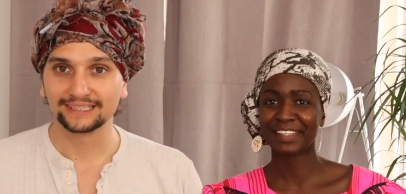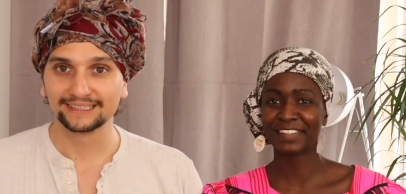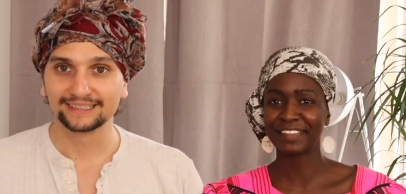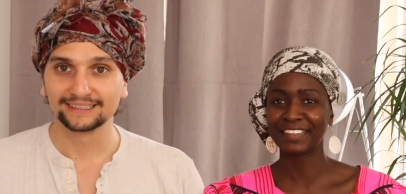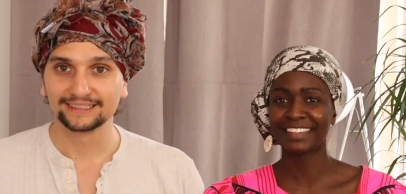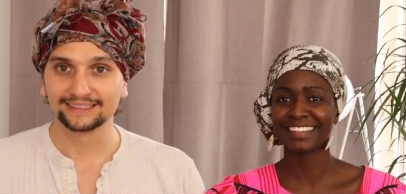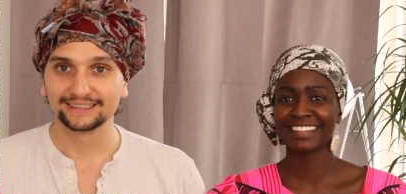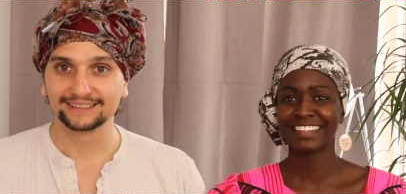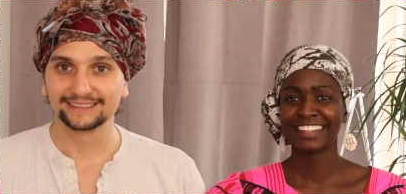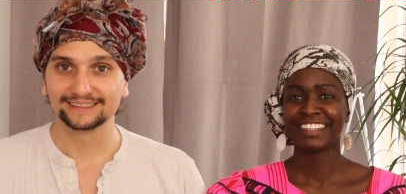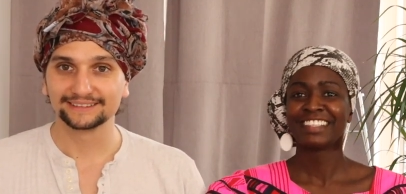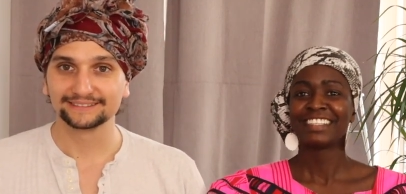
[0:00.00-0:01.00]
Speaker 1: good.
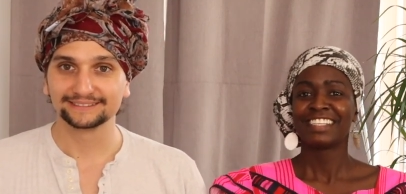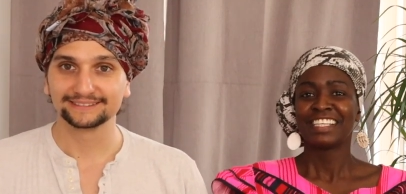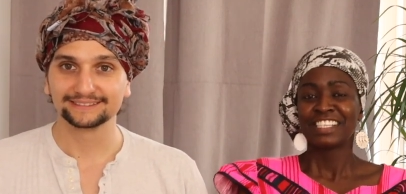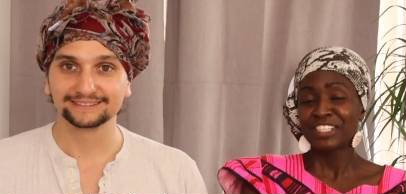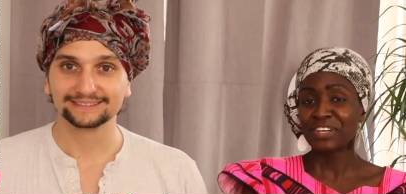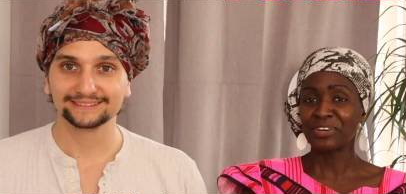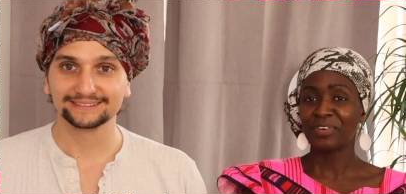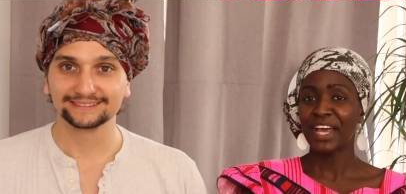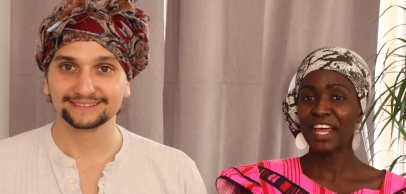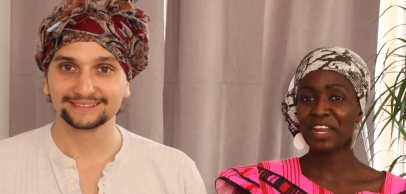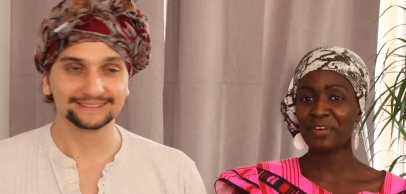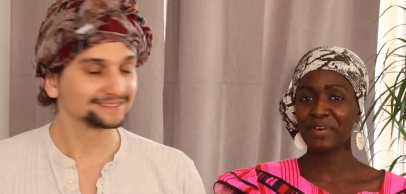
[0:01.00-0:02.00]
So
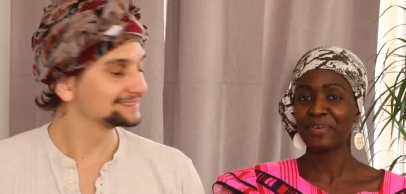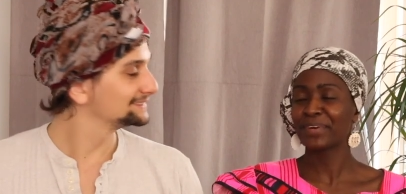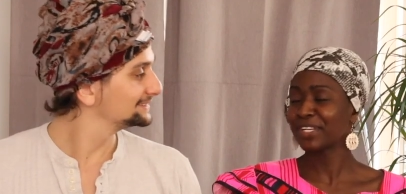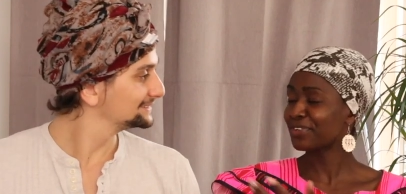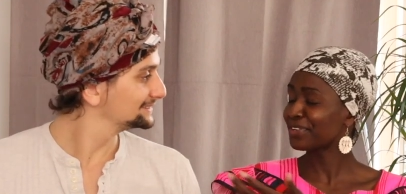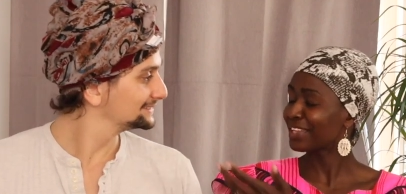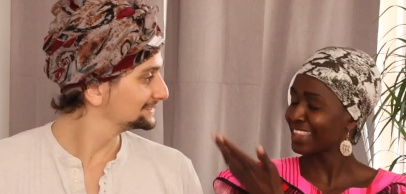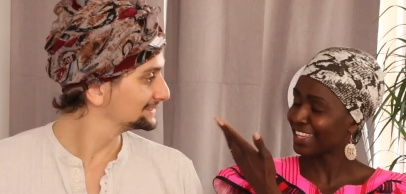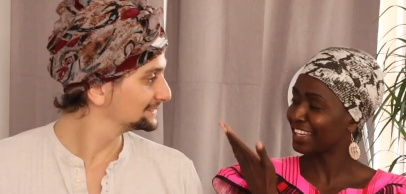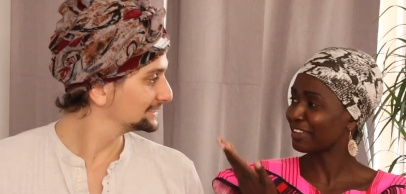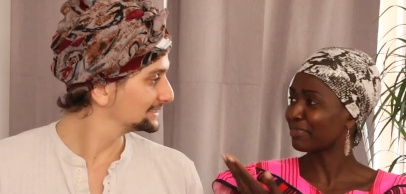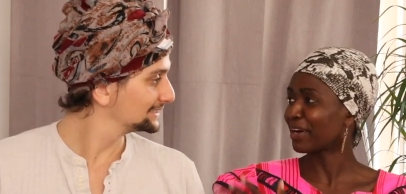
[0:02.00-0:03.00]
anyway, what do you
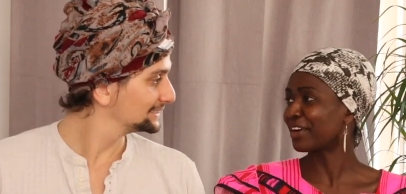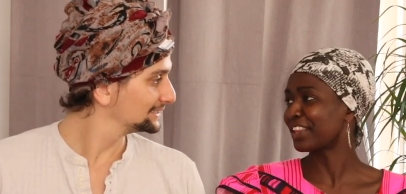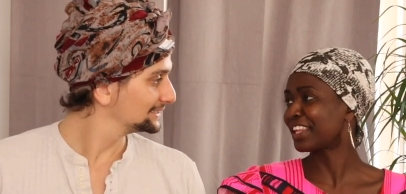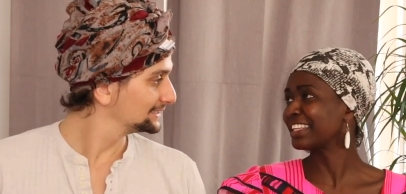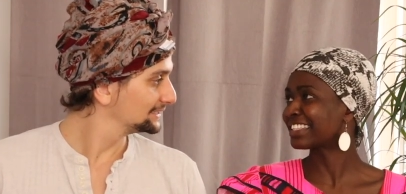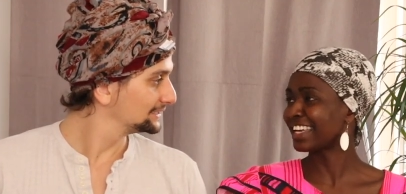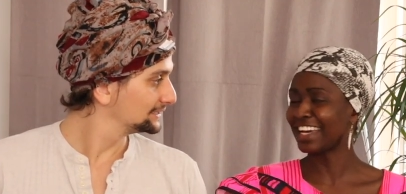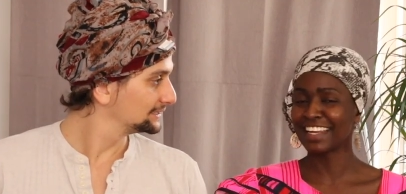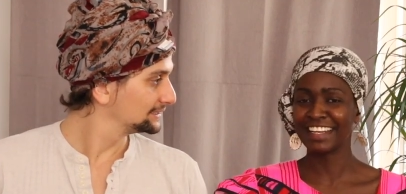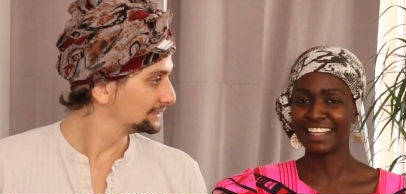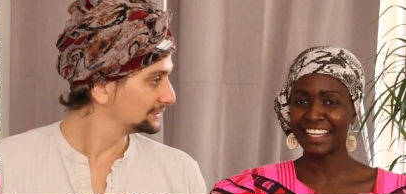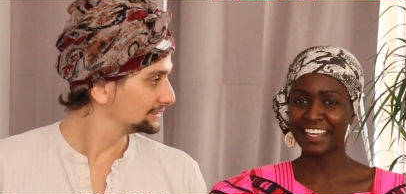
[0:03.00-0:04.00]
think about this?
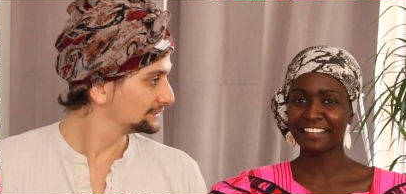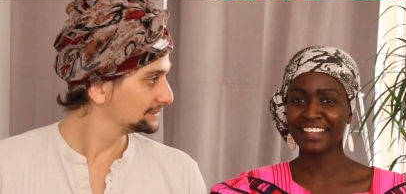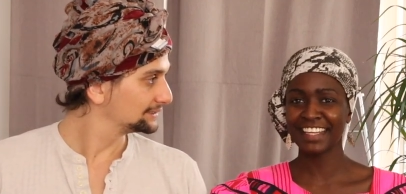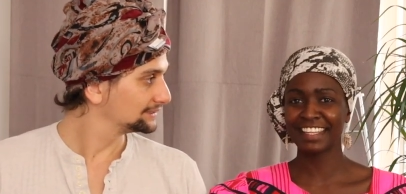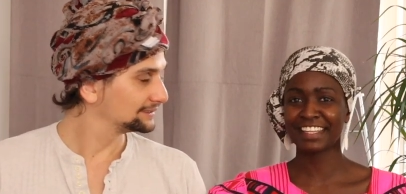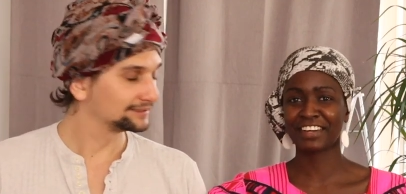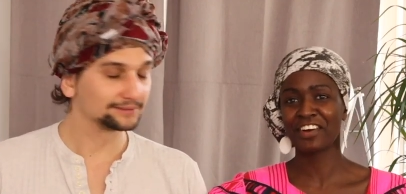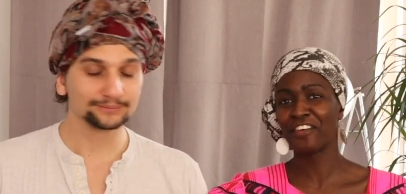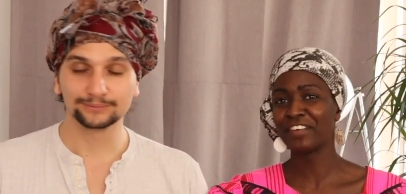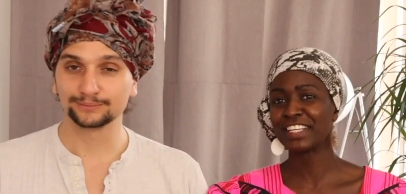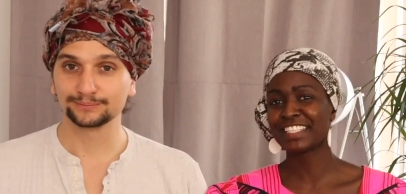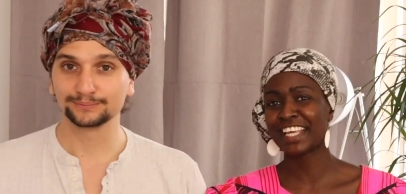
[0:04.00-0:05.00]
And leave that in the
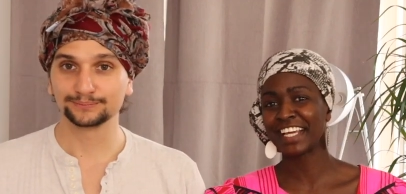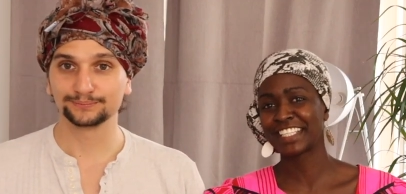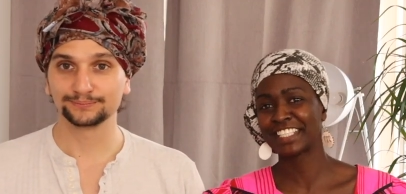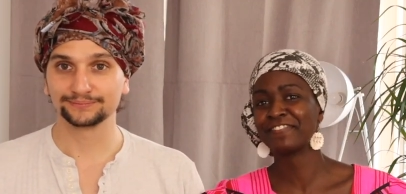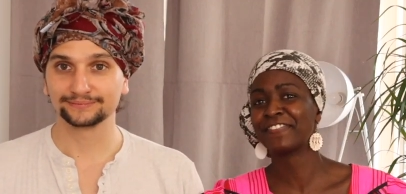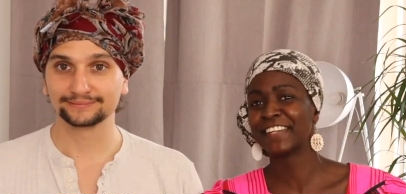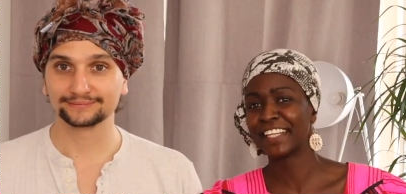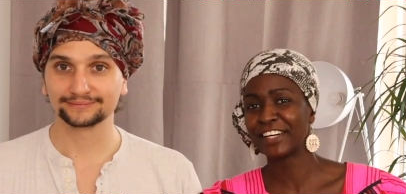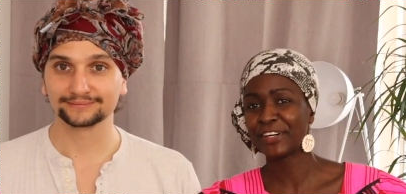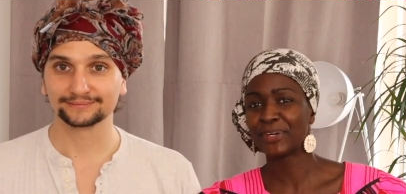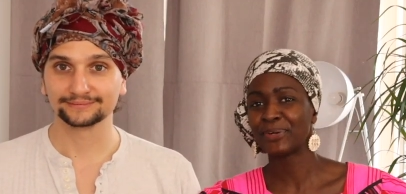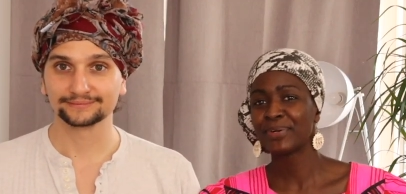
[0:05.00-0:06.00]
comment section
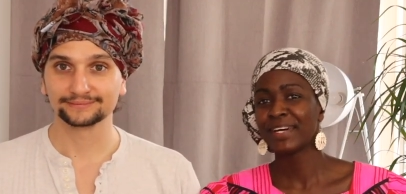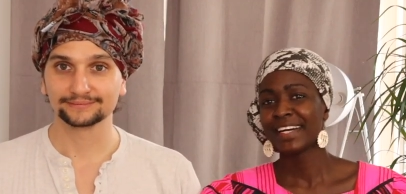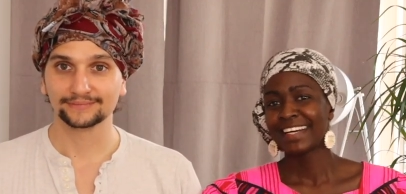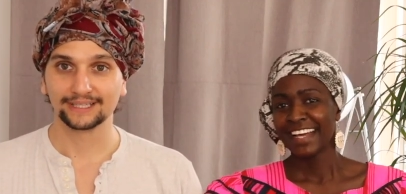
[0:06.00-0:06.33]
below.